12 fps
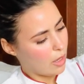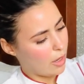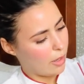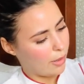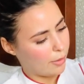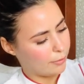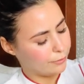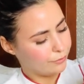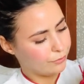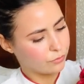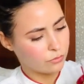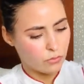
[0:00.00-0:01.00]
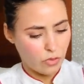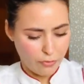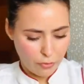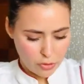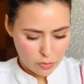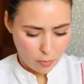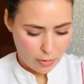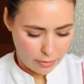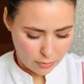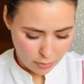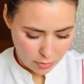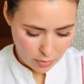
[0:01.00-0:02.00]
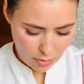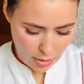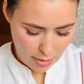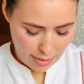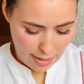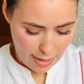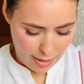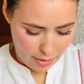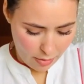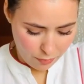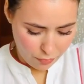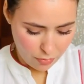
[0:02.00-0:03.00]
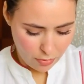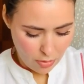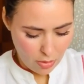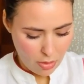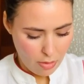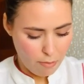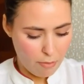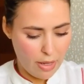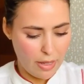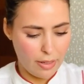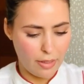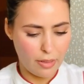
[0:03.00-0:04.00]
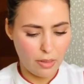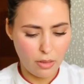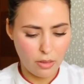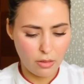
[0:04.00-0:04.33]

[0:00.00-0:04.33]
The first one, I have my